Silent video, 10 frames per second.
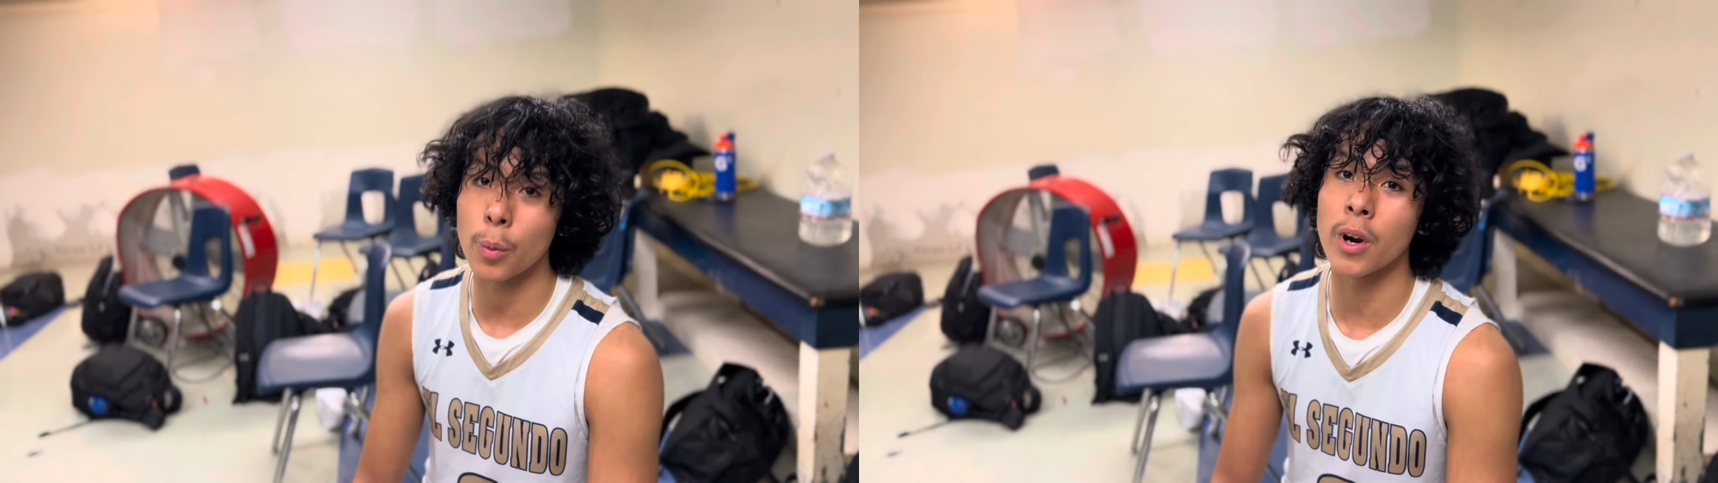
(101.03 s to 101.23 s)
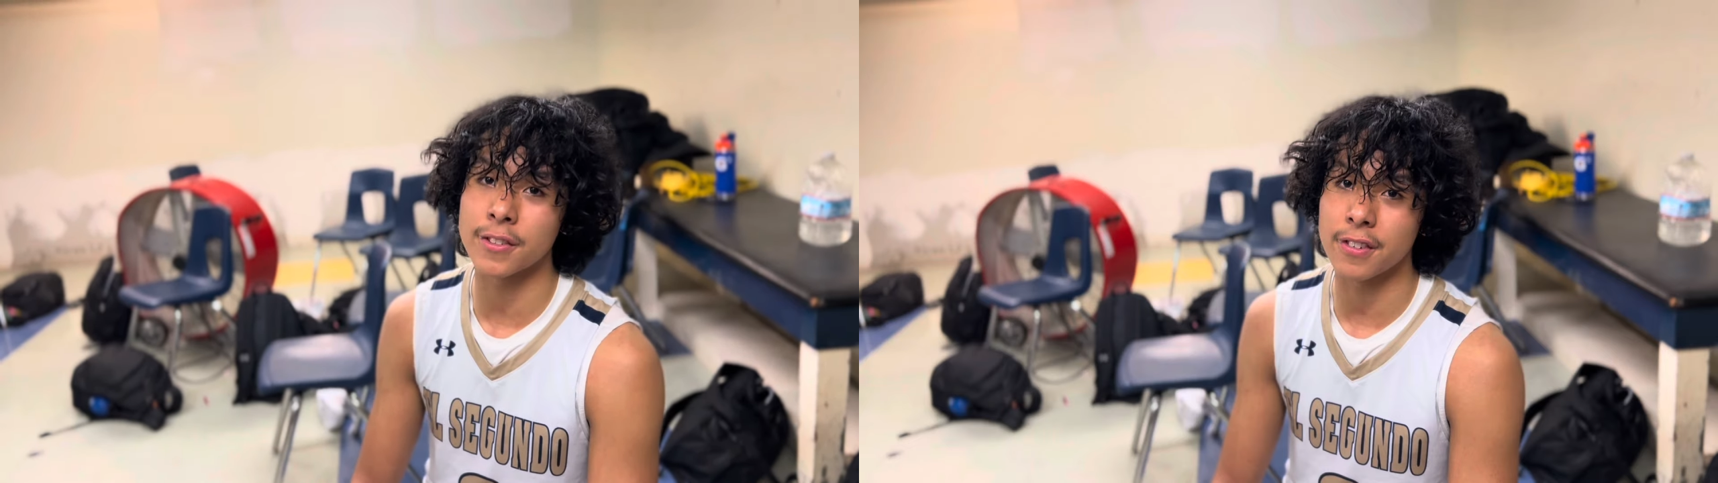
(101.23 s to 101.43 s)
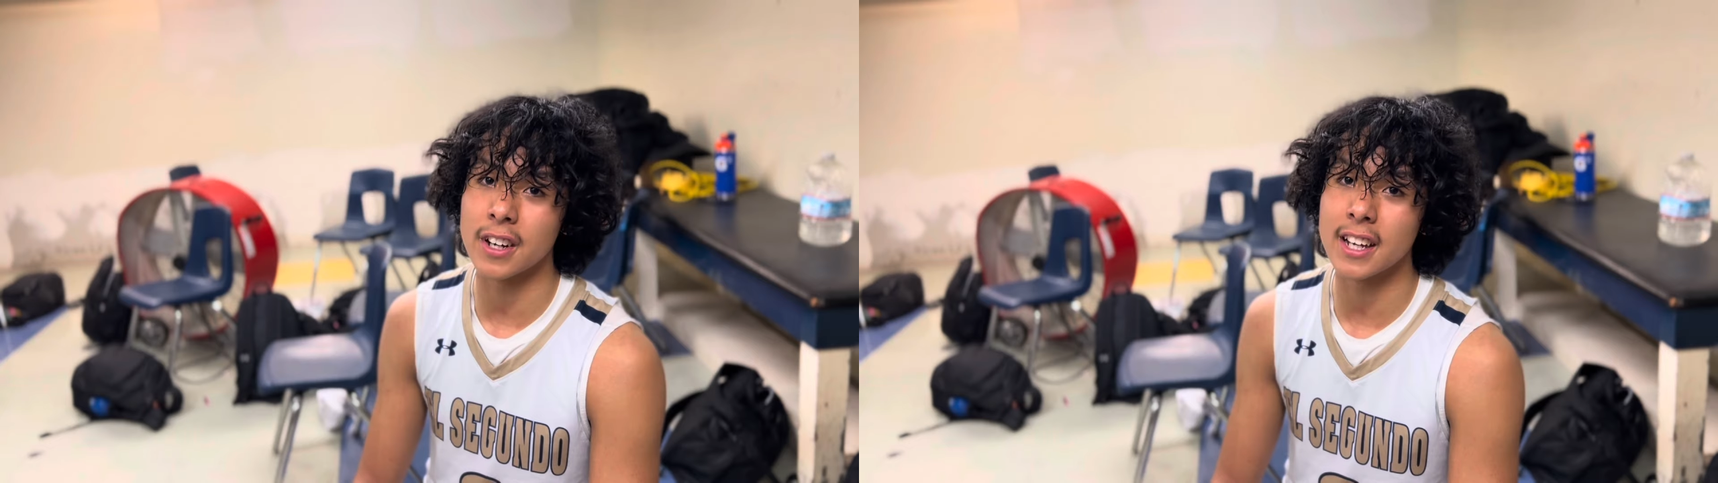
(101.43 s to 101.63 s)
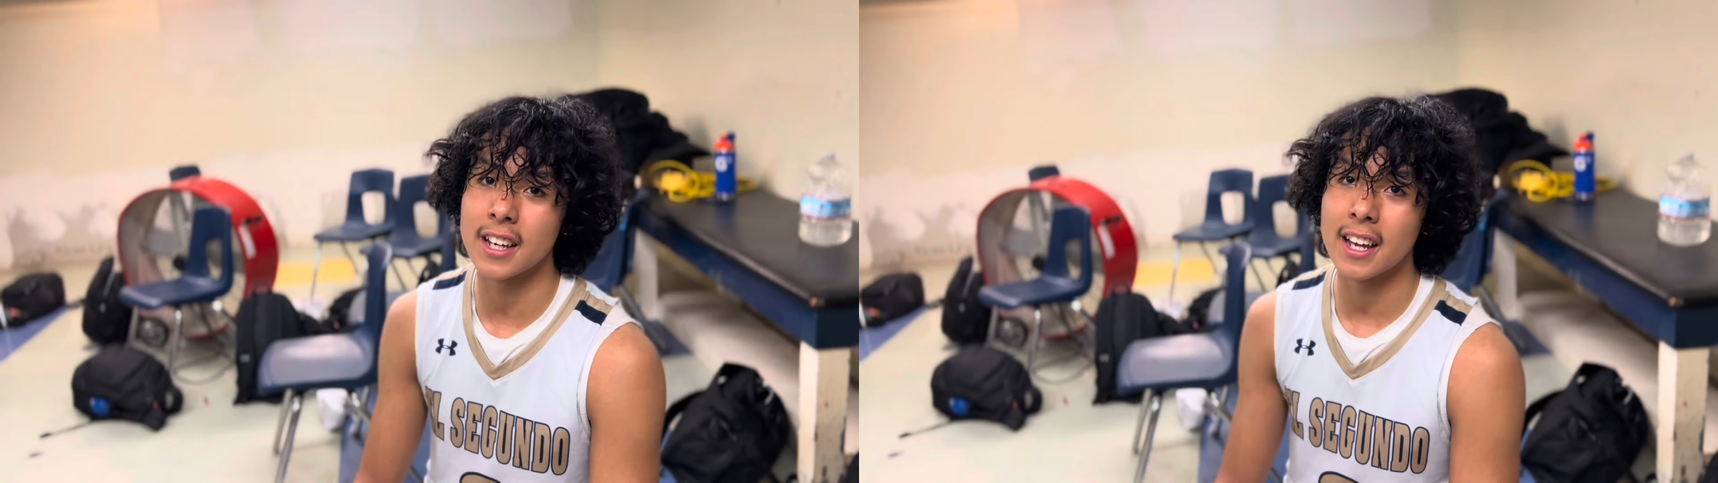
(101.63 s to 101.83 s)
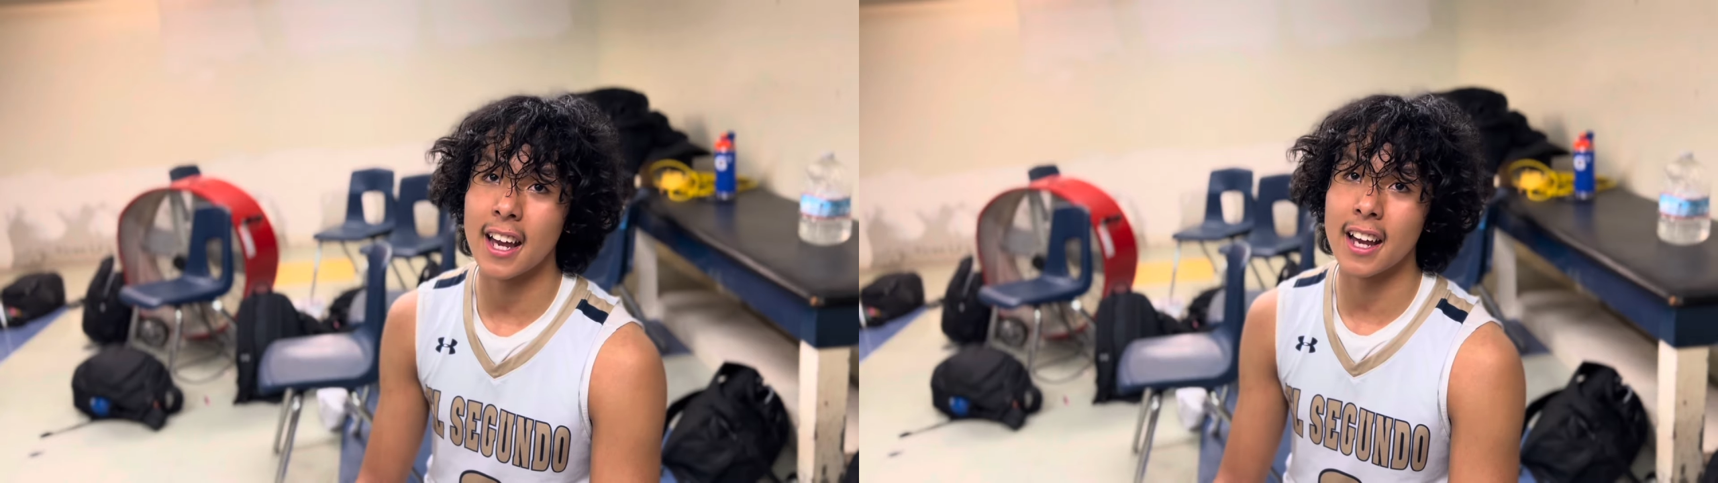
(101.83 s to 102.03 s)
We worked for it.
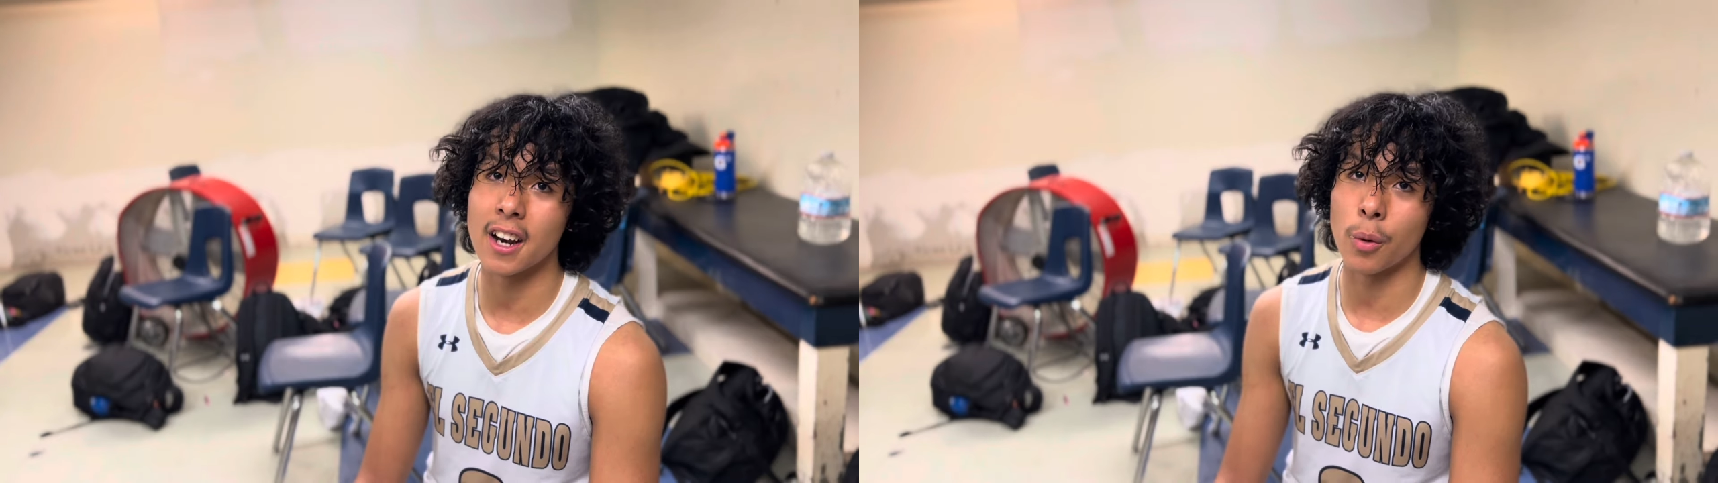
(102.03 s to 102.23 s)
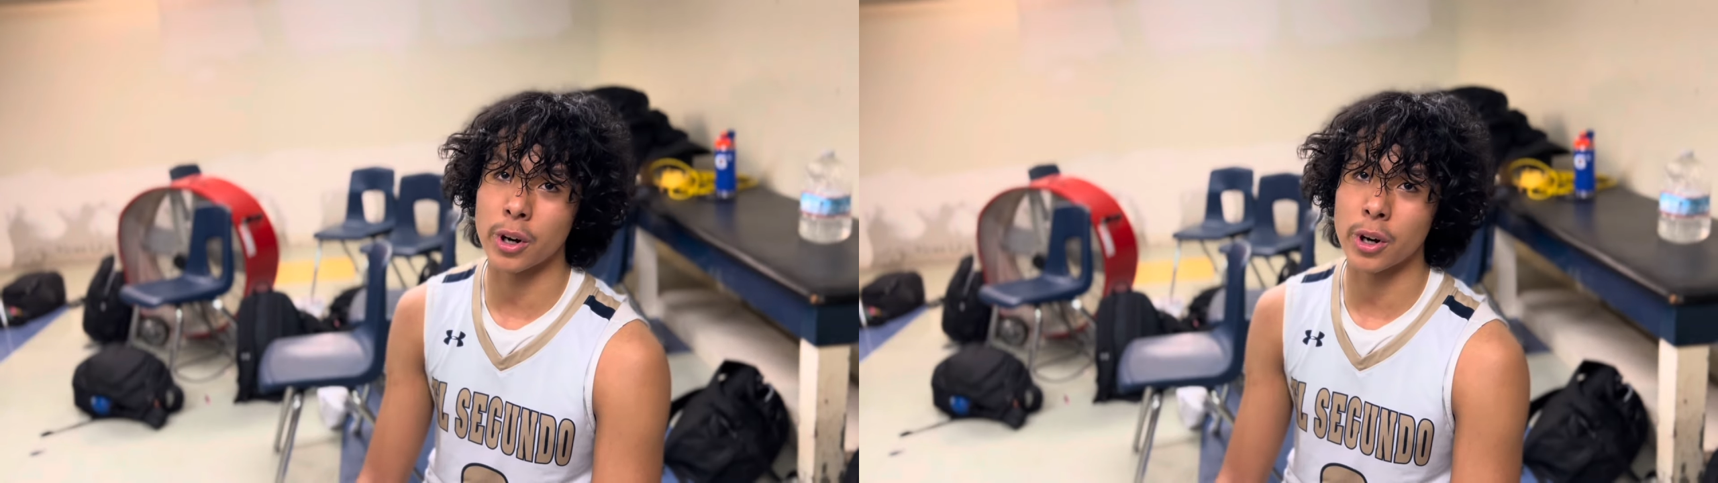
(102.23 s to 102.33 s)
and